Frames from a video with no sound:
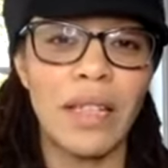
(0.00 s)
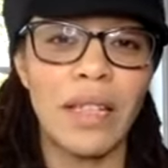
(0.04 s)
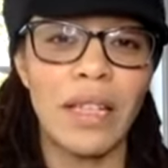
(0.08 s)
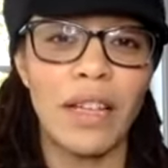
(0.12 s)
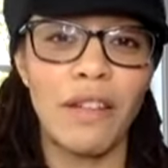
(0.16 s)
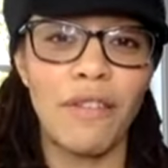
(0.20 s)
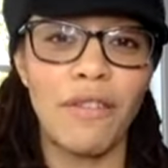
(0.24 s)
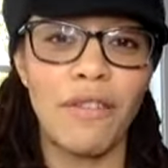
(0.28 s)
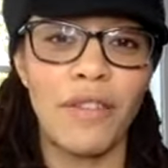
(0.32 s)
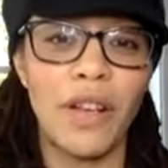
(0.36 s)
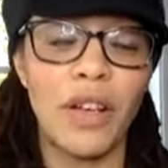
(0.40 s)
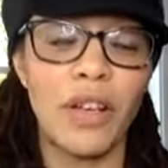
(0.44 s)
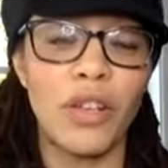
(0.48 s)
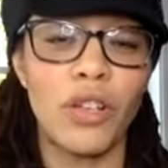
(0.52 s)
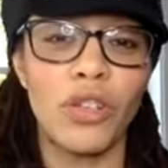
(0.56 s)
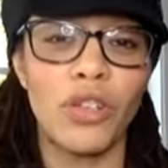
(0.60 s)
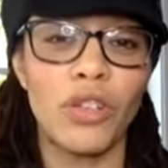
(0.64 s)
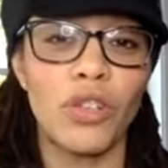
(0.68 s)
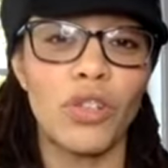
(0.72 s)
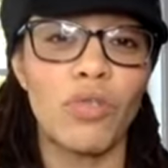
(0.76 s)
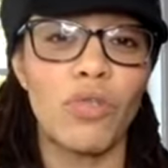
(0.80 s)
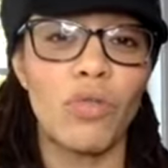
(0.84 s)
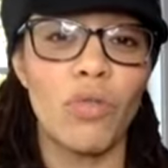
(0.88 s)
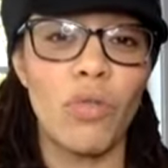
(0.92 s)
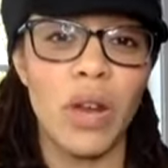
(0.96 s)
diff and a
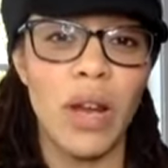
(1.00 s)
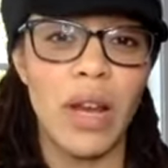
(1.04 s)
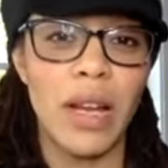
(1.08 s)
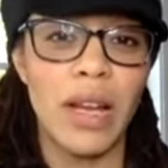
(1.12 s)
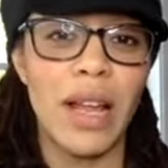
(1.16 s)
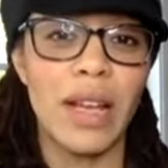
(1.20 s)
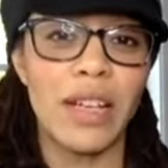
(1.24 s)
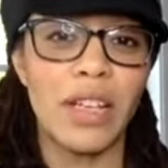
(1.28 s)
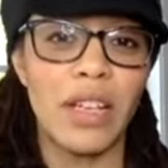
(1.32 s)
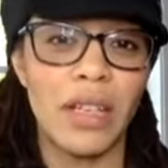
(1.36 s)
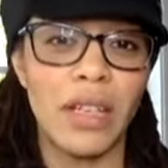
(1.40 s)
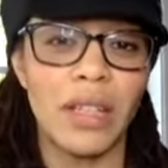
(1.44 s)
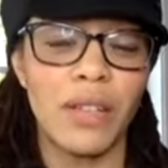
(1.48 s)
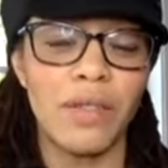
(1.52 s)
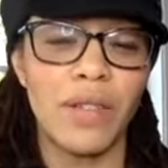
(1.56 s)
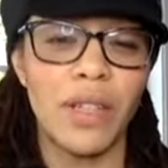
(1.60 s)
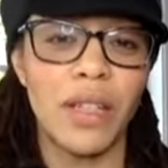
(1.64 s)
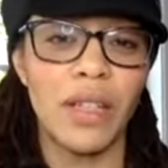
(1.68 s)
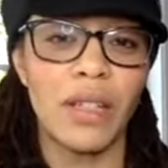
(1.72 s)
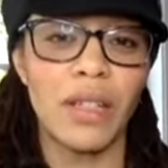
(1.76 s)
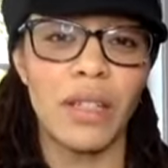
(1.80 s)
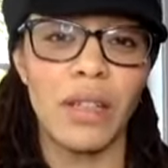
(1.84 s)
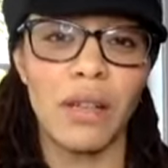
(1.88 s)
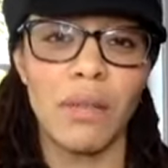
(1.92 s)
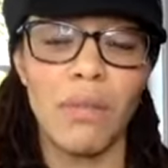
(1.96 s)
destroyed digestive
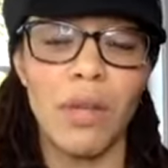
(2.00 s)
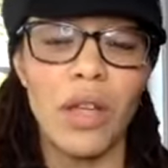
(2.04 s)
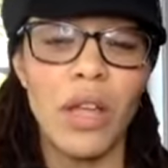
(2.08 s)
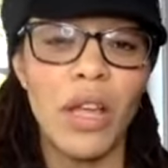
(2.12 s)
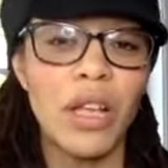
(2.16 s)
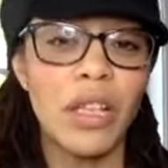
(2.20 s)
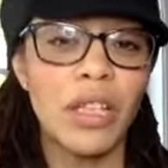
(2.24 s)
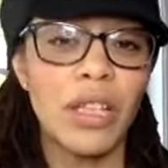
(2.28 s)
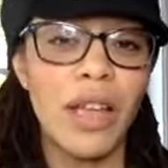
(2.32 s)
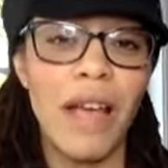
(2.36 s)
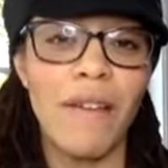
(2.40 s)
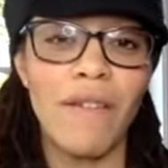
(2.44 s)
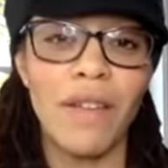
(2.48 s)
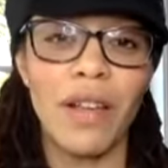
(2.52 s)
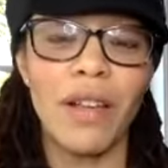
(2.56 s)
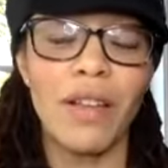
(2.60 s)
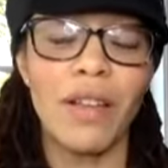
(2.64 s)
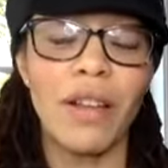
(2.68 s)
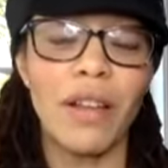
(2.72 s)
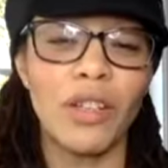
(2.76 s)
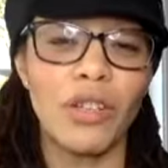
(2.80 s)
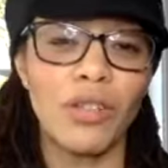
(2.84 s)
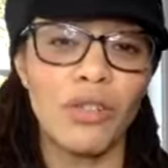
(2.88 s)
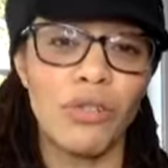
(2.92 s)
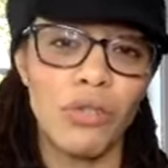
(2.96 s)
system to having an
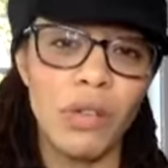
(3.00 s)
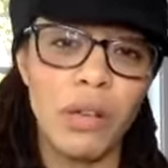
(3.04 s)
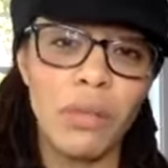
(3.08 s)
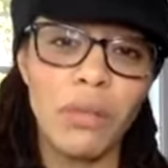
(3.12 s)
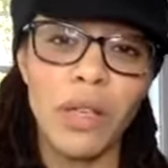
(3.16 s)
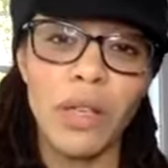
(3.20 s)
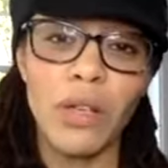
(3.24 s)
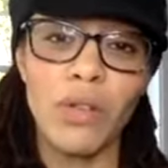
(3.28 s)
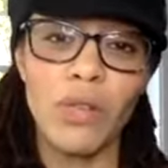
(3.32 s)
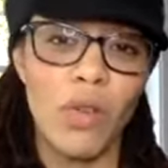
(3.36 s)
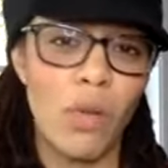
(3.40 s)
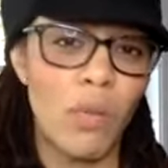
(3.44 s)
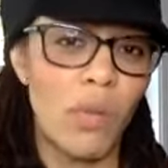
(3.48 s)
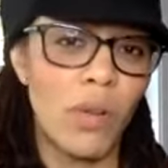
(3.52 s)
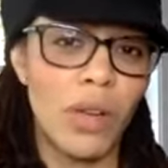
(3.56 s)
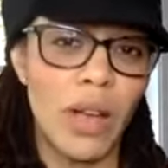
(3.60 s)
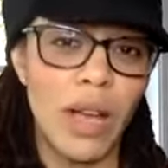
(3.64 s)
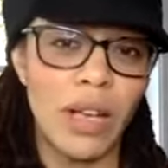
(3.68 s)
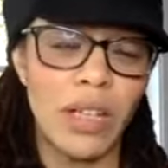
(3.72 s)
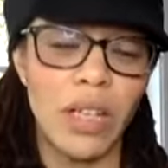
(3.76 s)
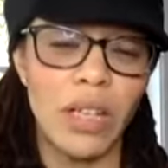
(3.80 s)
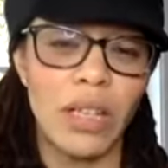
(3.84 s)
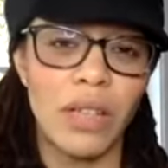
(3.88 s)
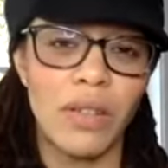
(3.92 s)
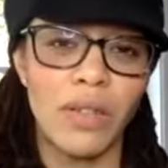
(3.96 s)
extremely normal
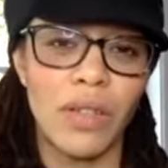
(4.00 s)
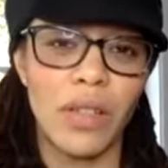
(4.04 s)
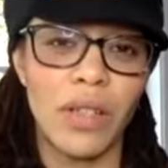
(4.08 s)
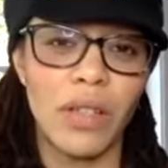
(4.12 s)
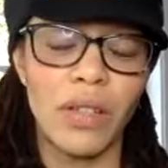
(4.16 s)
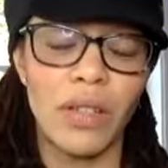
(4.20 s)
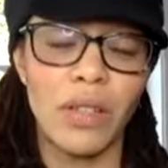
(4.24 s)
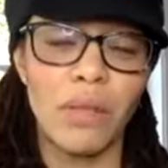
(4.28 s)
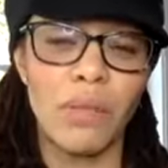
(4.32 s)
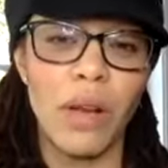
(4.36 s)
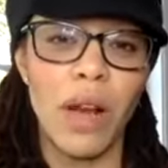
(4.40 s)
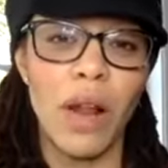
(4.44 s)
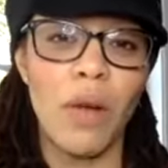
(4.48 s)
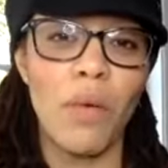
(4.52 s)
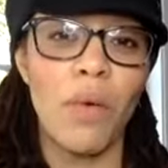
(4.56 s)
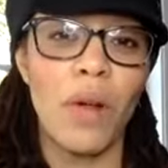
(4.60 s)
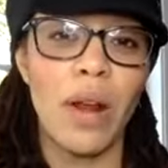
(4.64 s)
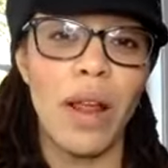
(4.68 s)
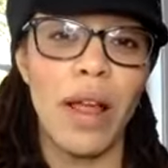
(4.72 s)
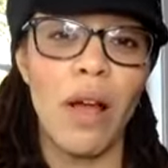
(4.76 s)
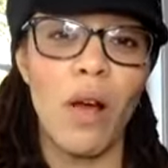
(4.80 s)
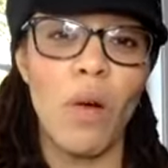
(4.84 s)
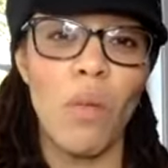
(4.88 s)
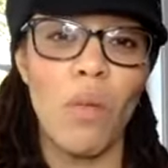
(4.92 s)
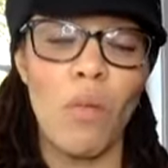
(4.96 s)
digestive system, and I wanna
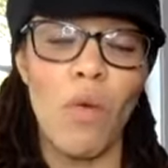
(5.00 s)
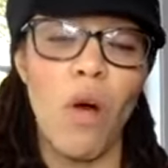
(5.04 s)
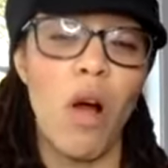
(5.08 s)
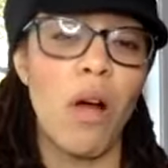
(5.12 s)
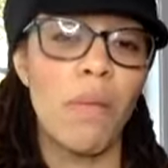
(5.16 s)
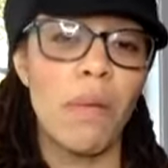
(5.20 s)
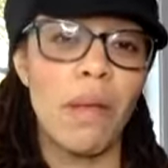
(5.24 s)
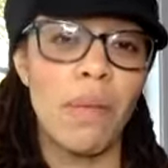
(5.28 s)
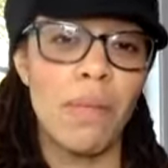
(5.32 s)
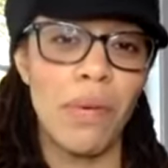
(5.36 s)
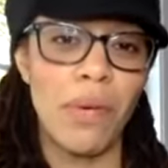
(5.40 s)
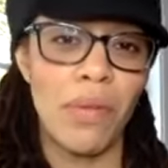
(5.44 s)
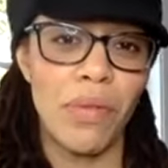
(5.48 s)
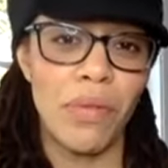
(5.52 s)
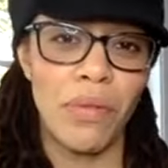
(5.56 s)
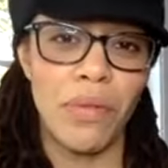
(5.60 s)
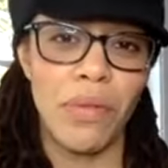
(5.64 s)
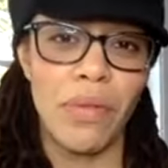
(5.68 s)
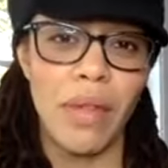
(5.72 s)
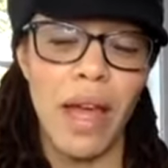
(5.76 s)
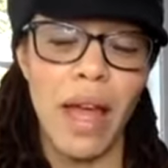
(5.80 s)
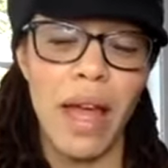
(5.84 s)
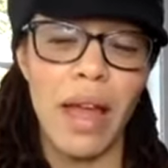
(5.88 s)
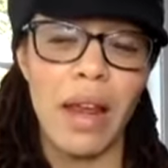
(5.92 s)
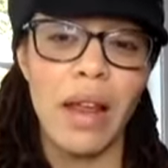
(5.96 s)
help walk people through
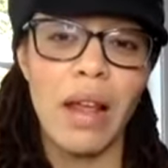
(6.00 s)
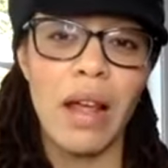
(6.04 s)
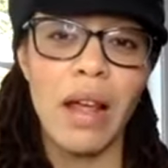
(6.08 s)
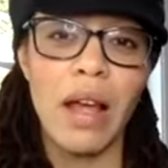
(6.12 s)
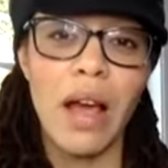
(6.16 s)
that.